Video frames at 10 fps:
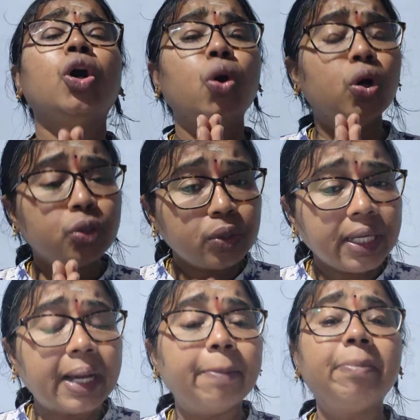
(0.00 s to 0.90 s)
Go through
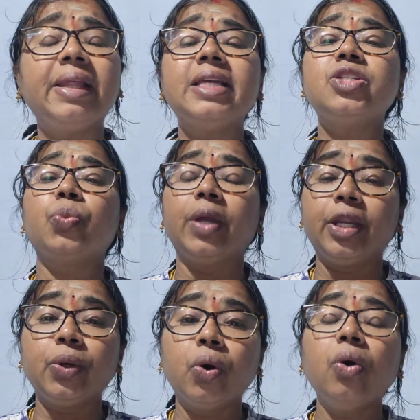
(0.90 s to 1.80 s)
the complete
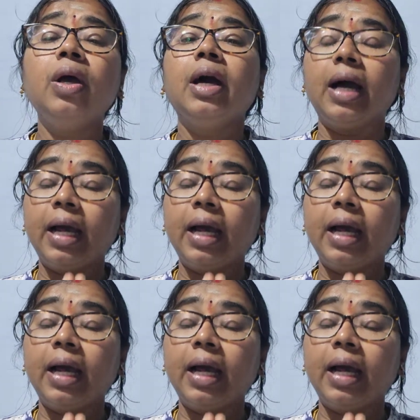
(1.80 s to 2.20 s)
video.